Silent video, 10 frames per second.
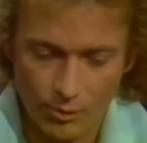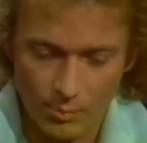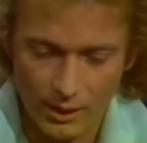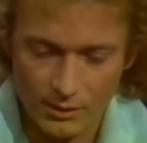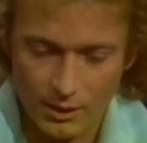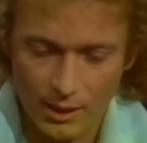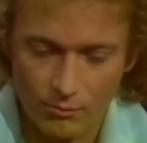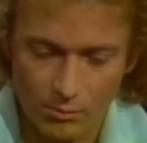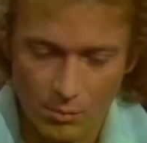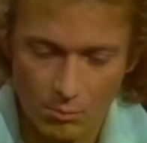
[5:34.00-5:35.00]
going to replace that
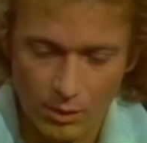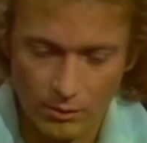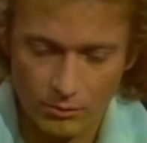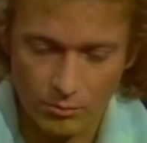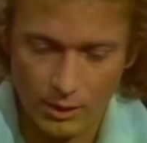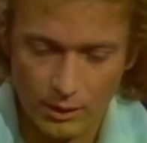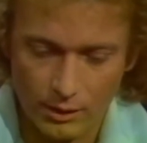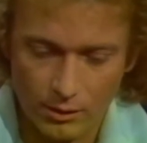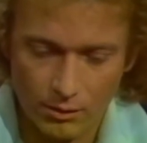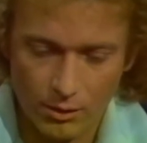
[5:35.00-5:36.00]
with my mother's wedding
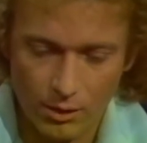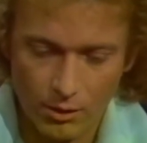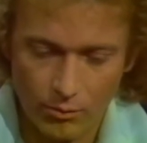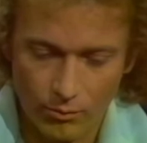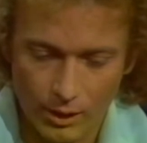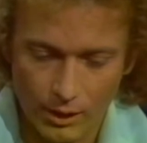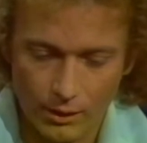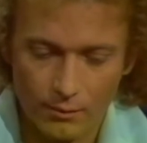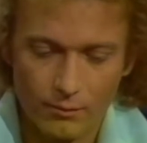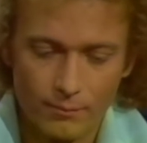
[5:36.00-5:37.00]
ring